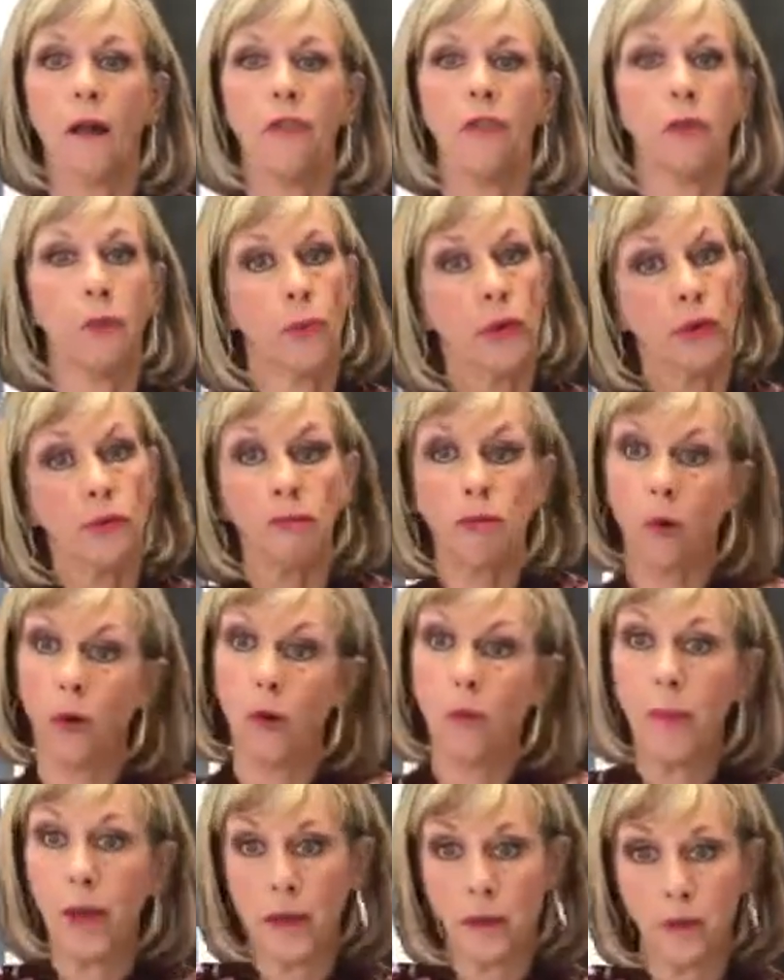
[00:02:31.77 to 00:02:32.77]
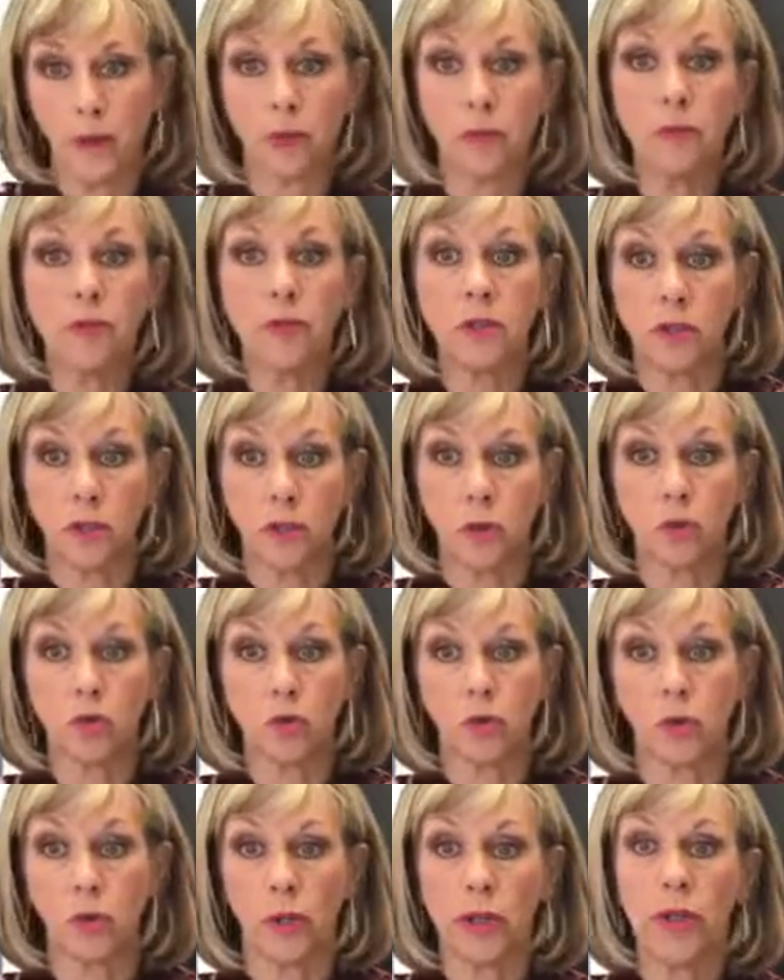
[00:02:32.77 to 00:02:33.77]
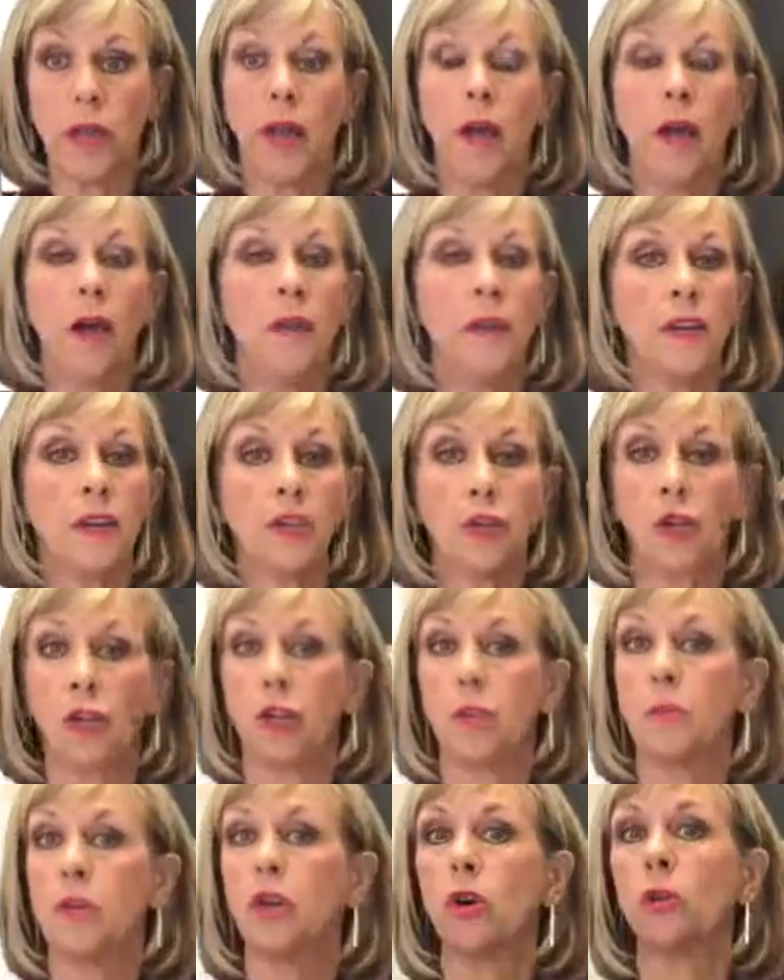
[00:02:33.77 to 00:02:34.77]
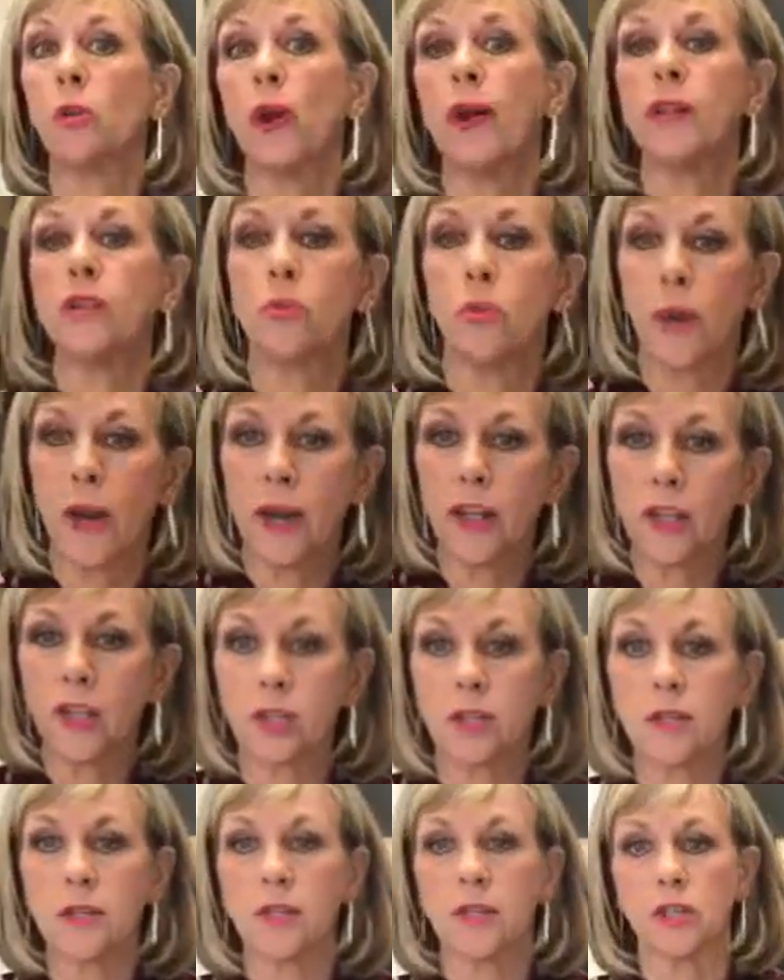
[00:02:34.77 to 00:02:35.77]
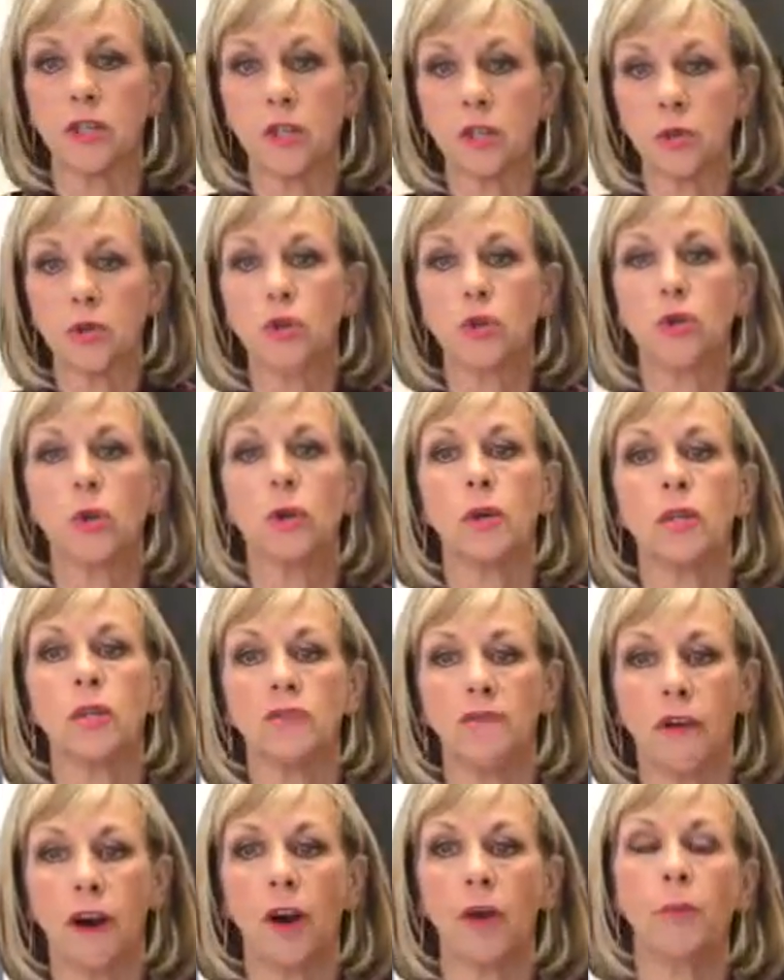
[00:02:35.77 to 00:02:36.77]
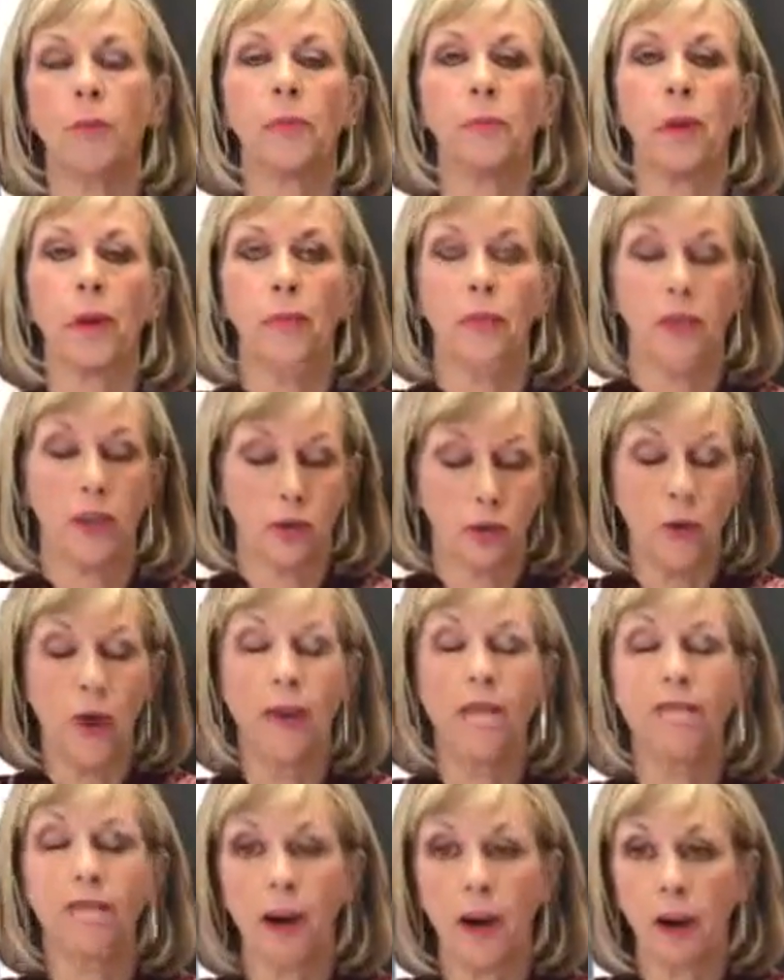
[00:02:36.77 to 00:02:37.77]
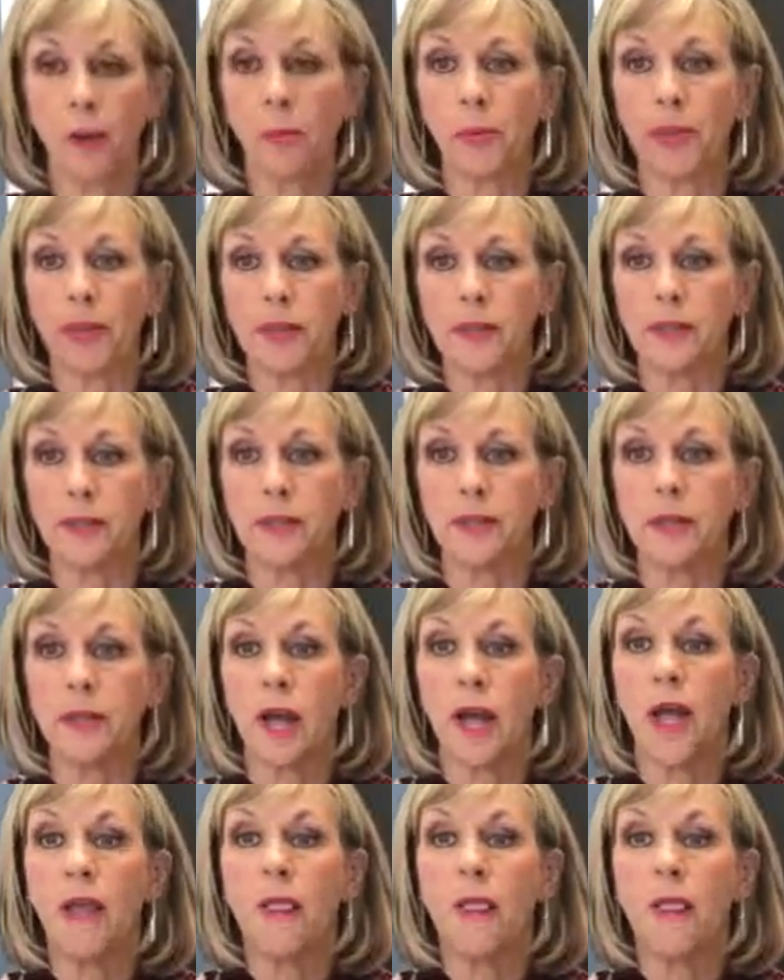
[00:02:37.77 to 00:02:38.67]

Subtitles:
3 to 4 bedrooms usually. These are going to be your raised ranches and 2 stories, and they do have fireplaces.